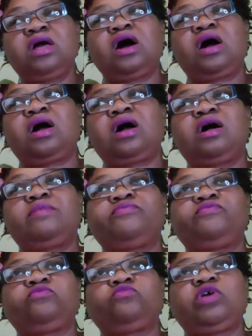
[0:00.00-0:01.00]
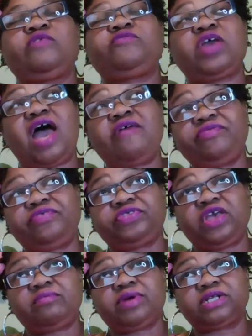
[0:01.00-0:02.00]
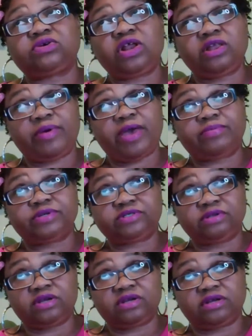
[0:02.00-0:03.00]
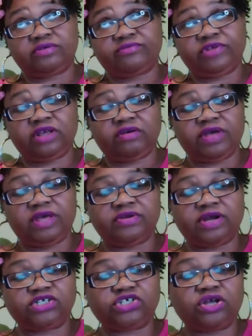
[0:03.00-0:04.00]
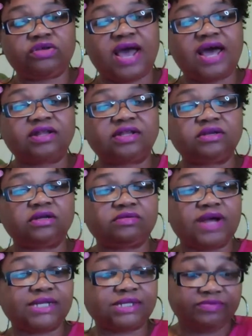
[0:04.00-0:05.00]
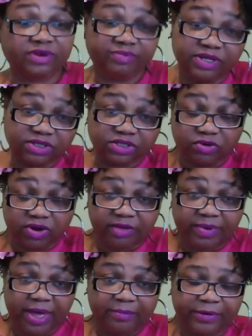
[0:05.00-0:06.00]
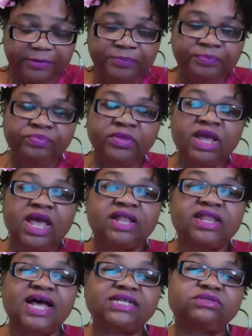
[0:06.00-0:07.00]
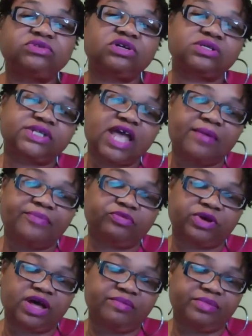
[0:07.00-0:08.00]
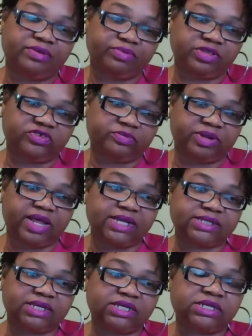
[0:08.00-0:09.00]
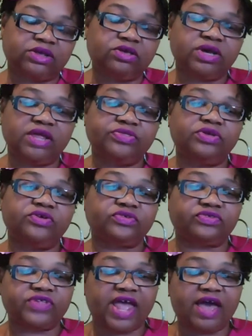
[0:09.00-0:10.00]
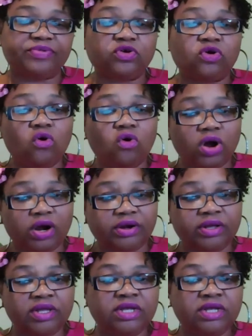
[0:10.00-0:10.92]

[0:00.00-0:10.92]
um, if you haven't seen my toilet paper uh, video either, I show you how to notarize even a piece of toilet paper, and that's when those stamps would come into place. So you can either use the stamps or